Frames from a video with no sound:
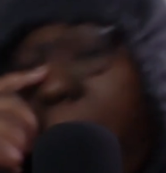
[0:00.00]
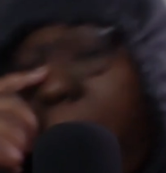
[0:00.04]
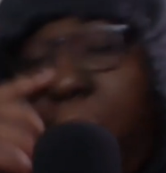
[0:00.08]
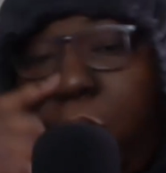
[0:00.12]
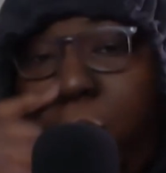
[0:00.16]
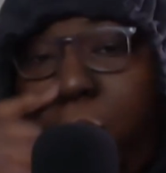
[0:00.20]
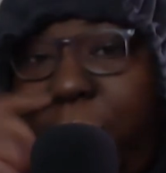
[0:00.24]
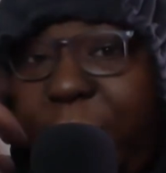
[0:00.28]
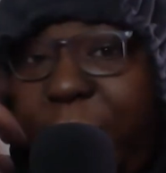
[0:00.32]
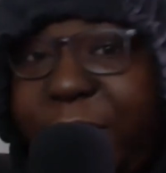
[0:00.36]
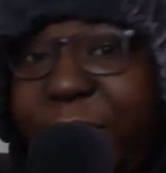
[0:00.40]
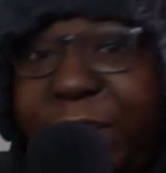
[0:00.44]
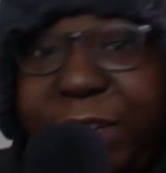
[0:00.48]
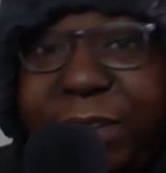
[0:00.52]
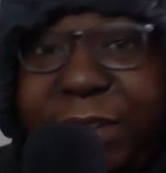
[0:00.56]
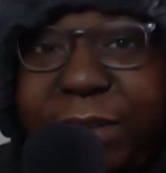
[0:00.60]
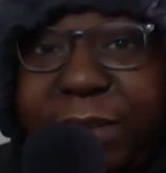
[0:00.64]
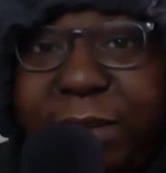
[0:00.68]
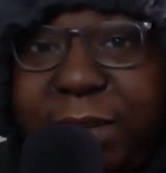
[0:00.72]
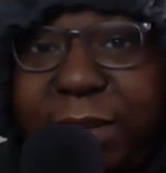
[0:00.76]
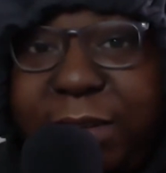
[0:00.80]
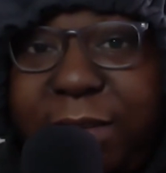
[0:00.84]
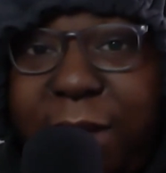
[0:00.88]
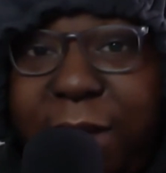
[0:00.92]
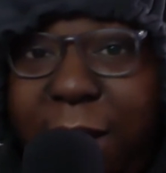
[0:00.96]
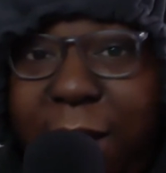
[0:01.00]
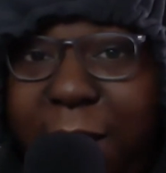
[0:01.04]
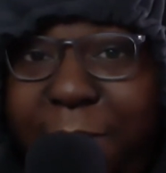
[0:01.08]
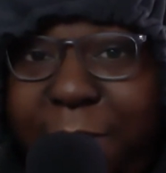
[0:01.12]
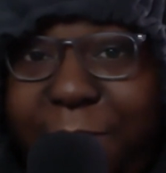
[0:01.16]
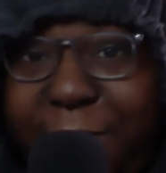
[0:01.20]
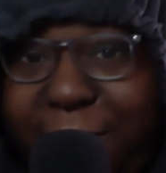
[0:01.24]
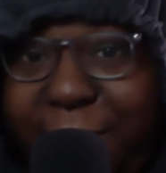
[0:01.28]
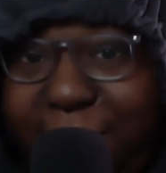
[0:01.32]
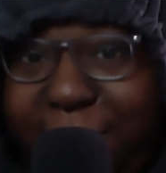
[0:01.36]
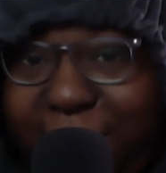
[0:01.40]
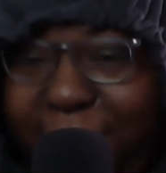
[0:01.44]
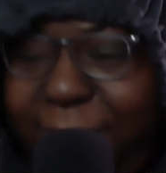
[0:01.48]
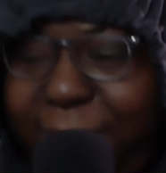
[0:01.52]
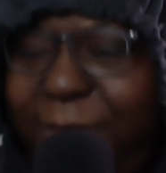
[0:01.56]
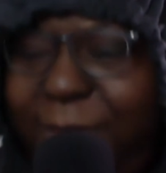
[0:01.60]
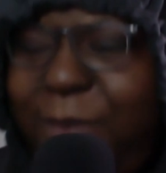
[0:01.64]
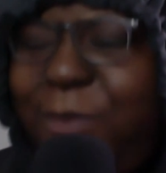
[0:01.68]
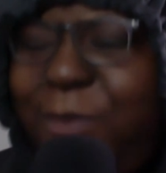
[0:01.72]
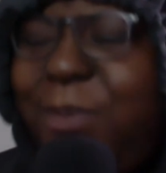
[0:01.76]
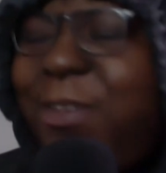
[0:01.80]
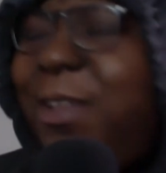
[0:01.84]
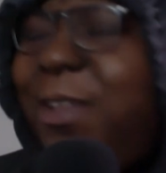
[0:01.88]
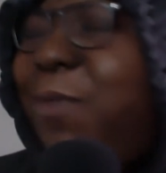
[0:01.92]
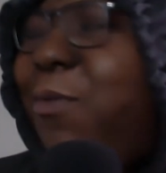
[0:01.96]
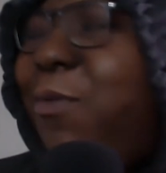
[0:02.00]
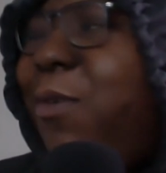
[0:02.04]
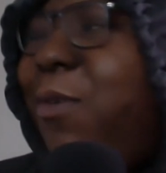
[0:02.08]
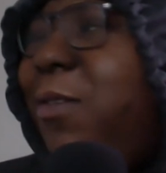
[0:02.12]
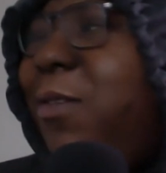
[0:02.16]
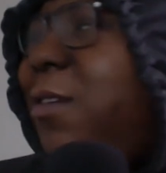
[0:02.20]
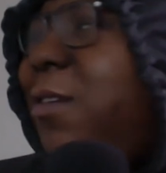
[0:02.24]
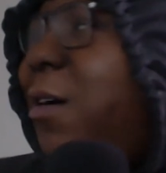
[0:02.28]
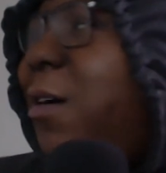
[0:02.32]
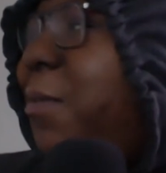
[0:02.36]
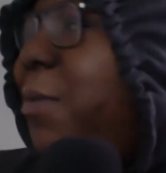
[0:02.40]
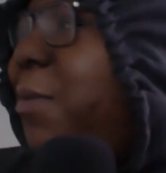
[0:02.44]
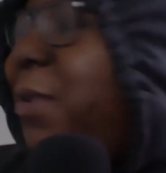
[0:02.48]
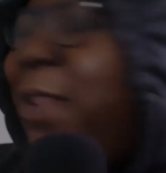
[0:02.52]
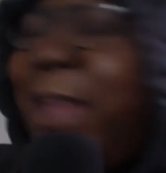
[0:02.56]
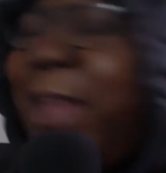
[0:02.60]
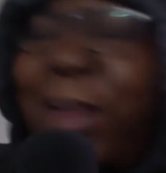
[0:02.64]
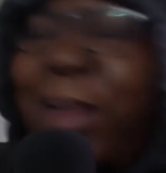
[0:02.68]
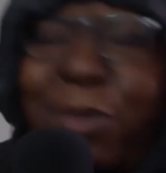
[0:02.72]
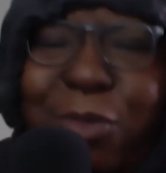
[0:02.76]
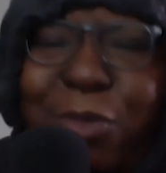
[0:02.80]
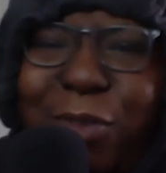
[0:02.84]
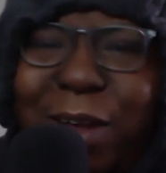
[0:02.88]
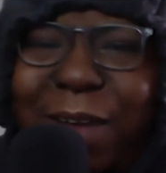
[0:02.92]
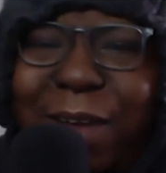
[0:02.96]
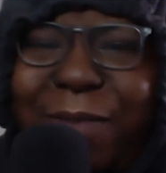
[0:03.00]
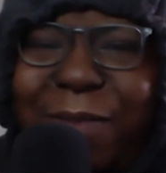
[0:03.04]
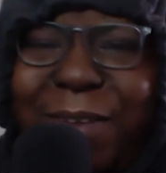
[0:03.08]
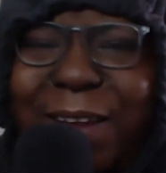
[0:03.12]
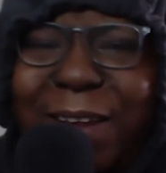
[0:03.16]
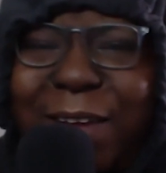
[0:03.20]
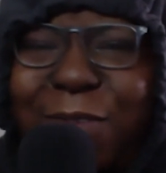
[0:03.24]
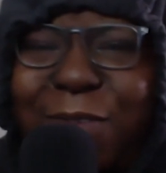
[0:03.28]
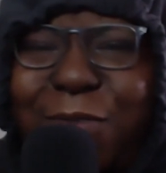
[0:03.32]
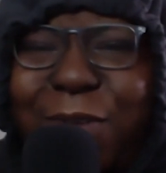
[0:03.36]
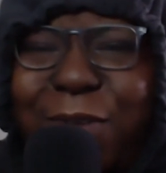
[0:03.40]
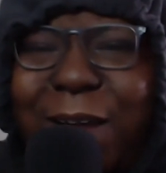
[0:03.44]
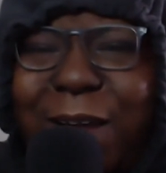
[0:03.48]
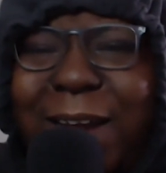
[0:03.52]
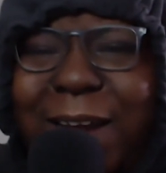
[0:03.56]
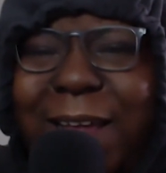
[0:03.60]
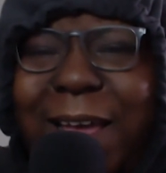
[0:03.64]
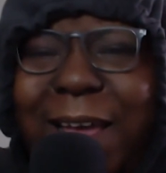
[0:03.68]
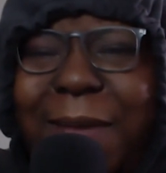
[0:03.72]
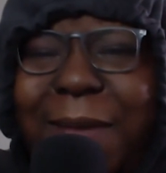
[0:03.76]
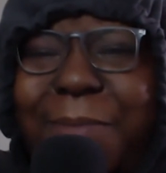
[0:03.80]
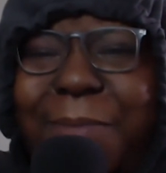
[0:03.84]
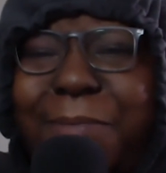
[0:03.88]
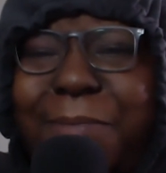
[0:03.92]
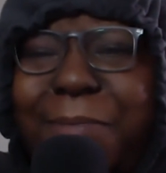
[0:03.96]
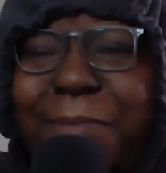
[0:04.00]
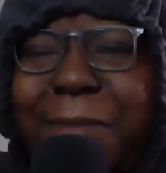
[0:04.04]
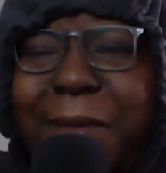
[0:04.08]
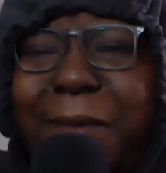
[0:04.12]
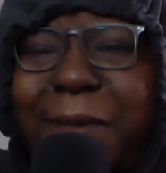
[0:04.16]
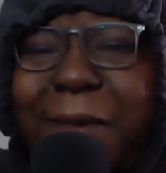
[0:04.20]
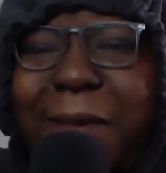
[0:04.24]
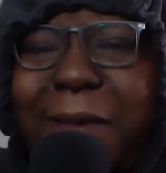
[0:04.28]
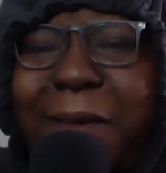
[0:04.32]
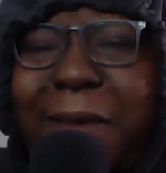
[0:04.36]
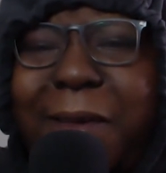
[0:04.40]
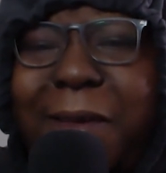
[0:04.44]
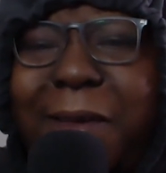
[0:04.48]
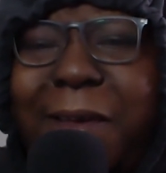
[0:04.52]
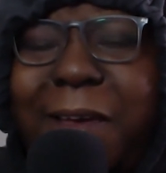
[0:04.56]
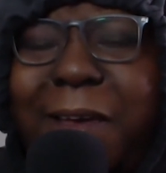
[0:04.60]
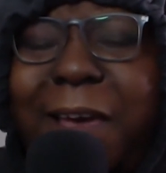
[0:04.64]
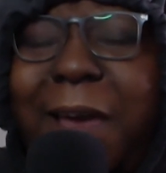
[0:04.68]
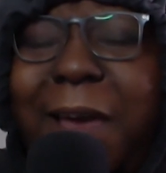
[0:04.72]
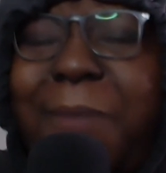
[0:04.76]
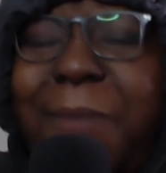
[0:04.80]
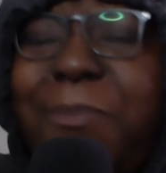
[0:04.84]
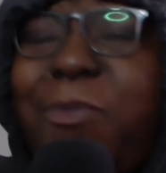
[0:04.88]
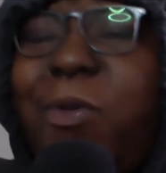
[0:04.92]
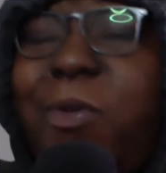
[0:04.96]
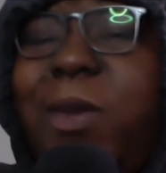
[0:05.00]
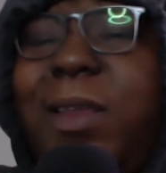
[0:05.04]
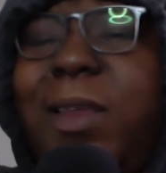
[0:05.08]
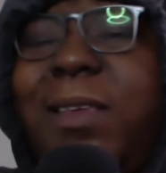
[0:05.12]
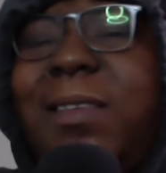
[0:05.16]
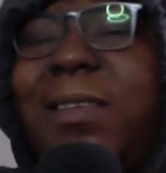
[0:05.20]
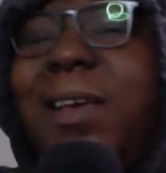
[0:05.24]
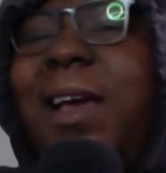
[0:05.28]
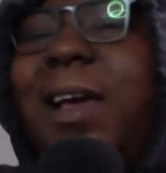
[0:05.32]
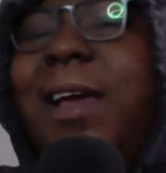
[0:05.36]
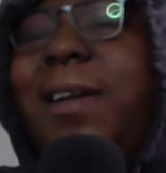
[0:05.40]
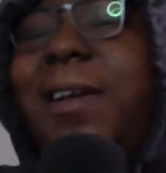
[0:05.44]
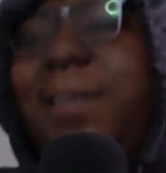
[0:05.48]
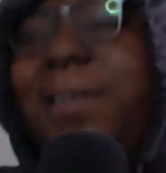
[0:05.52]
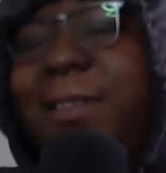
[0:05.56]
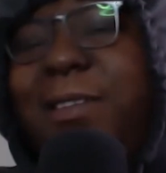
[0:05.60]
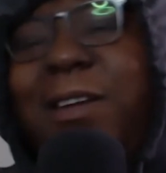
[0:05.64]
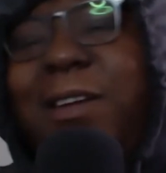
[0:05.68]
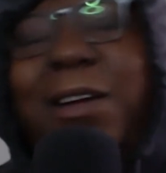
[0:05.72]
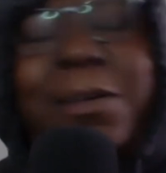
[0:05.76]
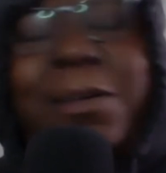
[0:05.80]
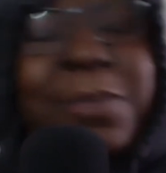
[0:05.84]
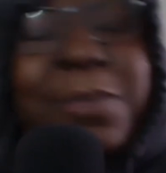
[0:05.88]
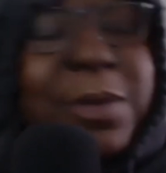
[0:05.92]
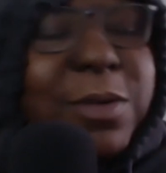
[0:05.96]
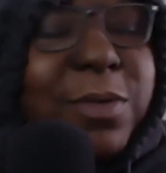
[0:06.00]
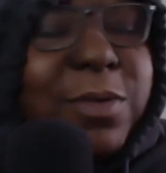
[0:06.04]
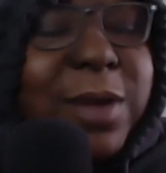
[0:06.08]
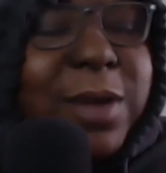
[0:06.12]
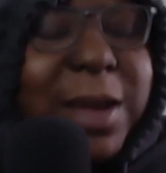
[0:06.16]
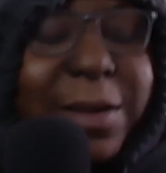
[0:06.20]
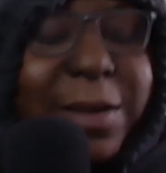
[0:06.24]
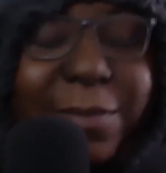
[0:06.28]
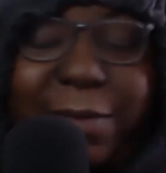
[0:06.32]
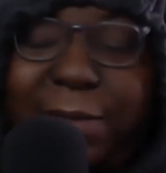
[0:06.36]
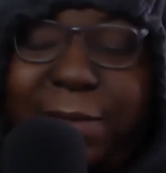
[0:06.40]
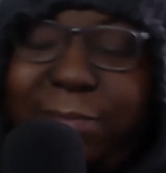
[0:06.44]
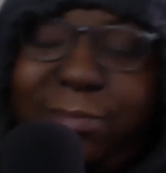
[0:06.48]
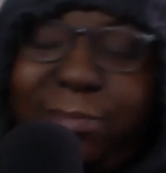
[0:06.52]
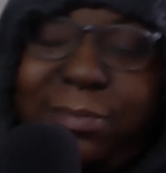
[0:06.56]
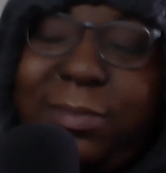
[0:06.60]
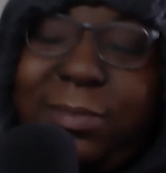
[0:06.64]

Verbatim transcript: which is a derby. I think what derby do they call that? I think they call that the M29 derby, whatever.